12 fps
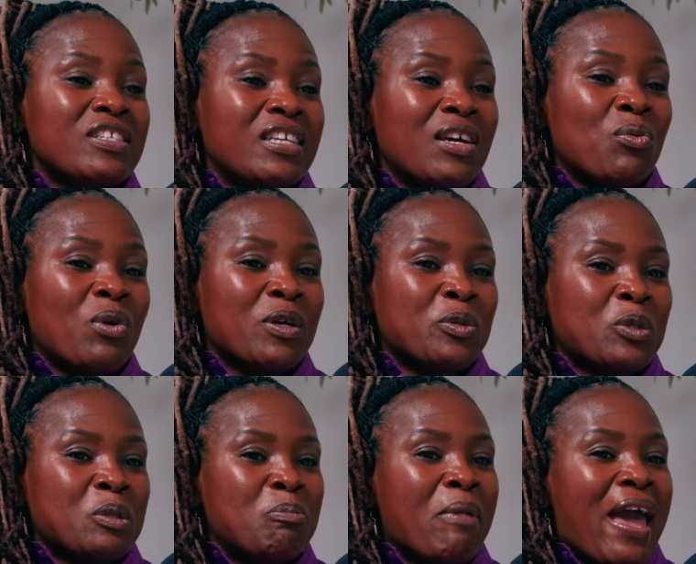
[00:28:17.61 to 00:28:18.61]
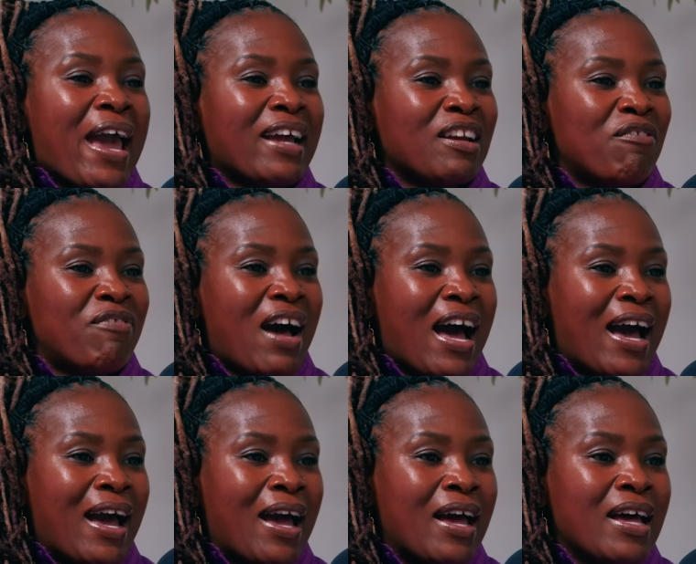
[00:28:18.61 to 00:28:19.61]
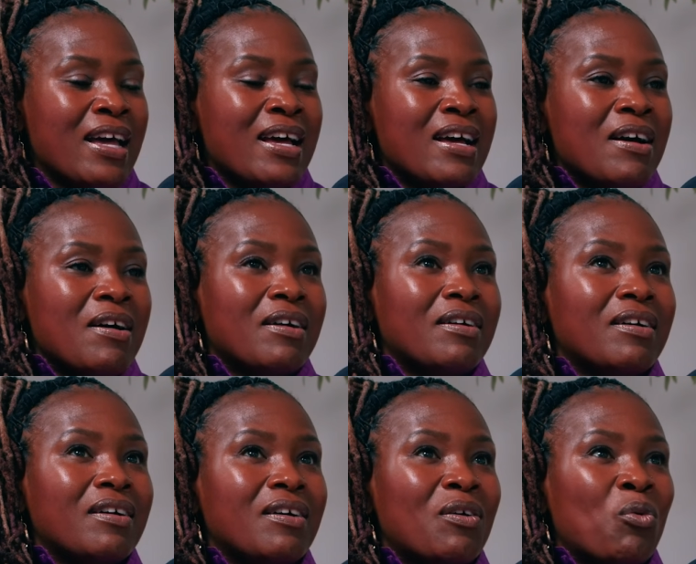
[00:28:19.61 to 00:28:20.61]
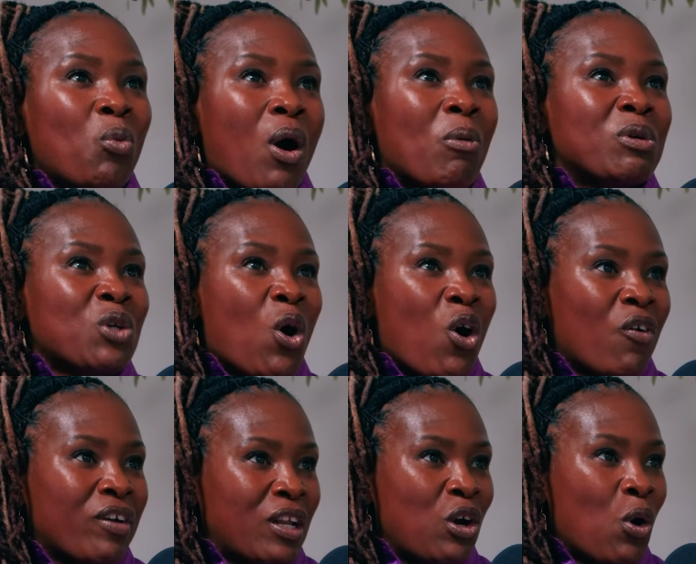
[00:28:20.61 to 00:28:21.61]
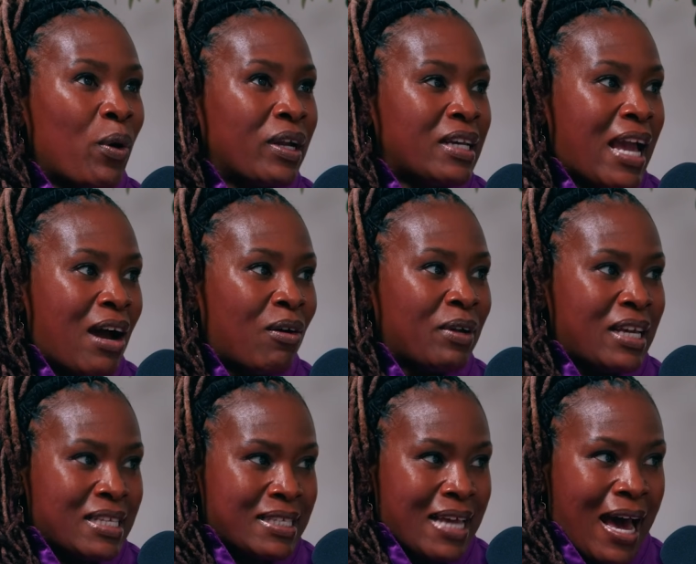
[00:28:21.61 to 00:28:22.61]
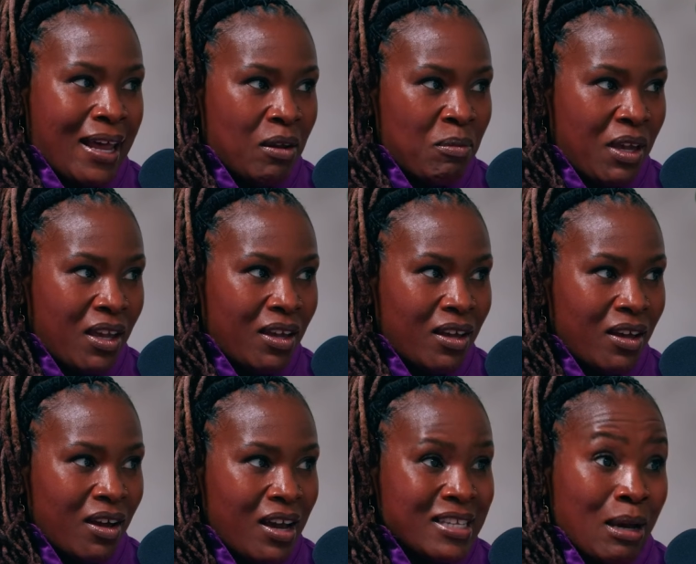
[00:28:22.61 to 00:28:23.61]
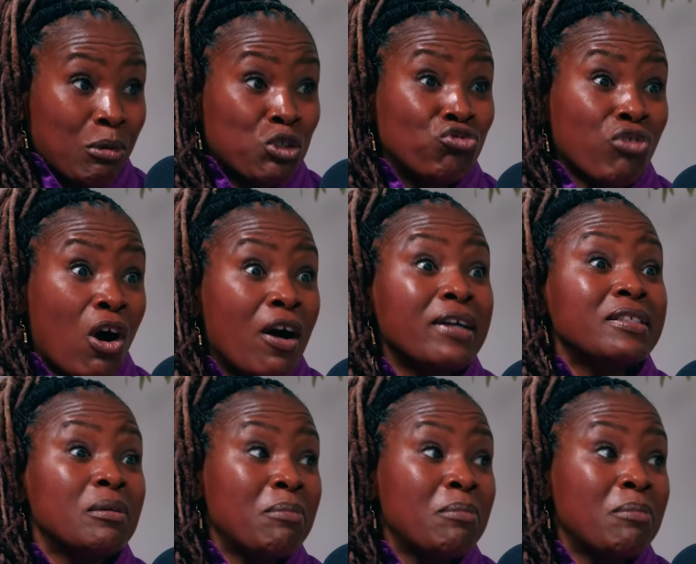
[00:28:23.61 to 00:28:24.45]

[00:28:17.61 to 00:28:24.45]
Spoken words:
did was magnify what was already going down inside of me, because I was drawn to